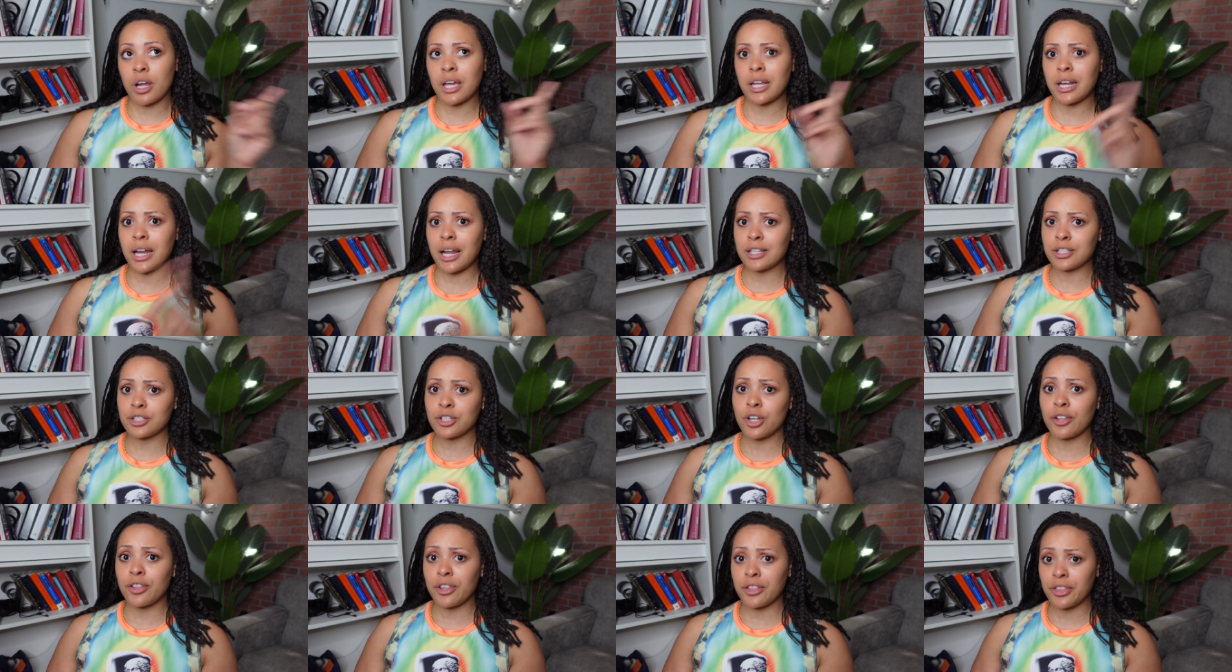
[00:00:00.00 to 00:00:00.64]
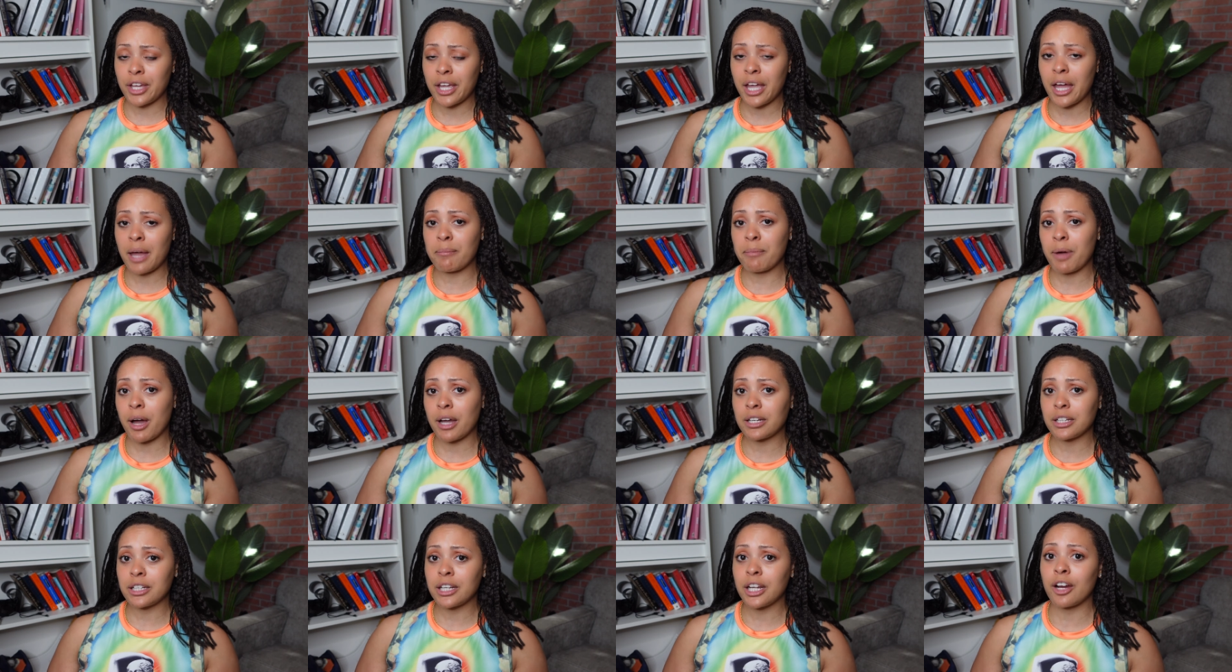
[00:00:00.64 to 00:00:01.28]
and I saw that they had
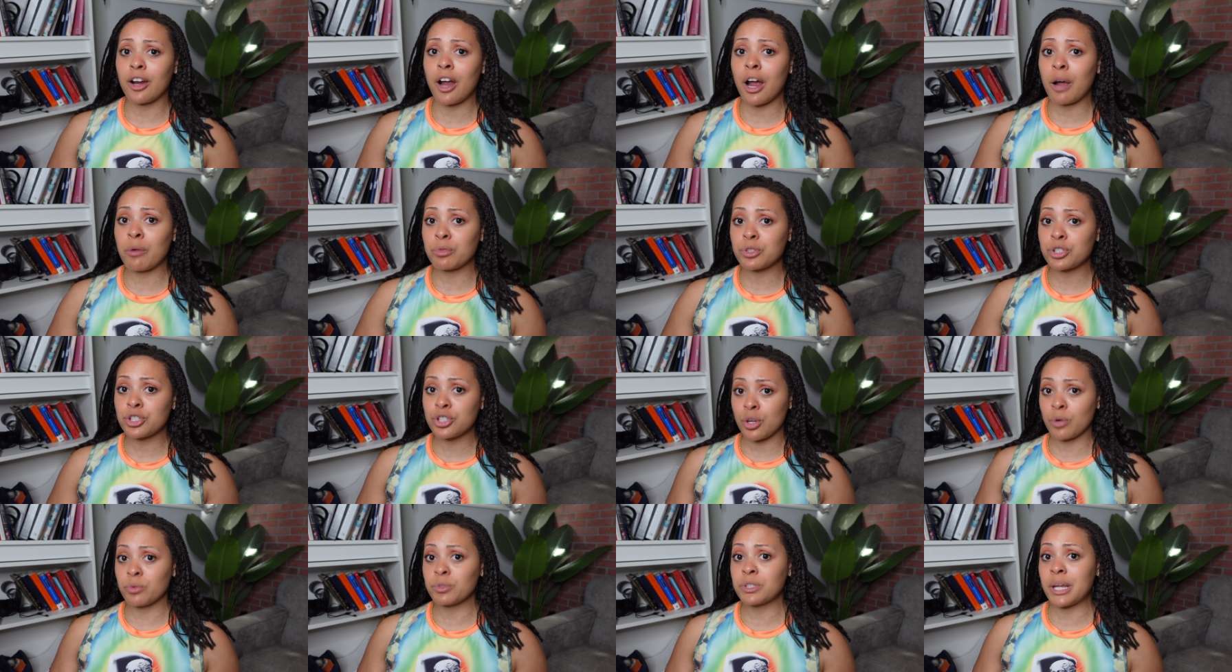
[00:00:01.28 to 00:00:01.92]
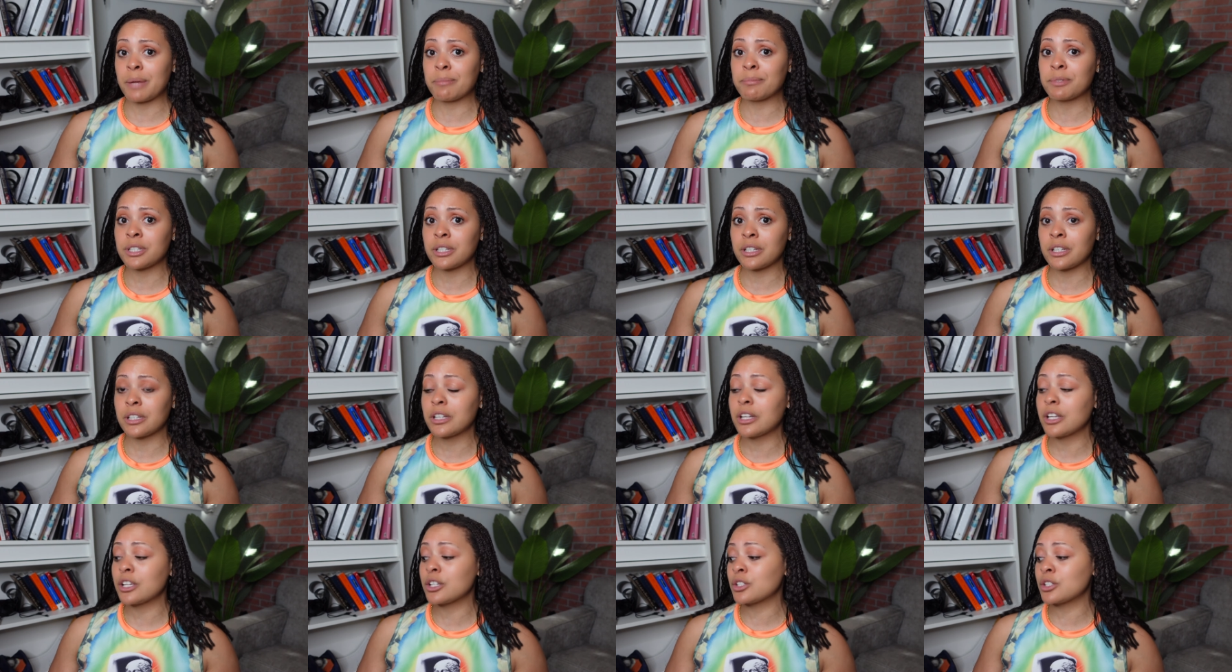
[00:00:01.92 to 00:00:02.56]
body care. I was so tempted.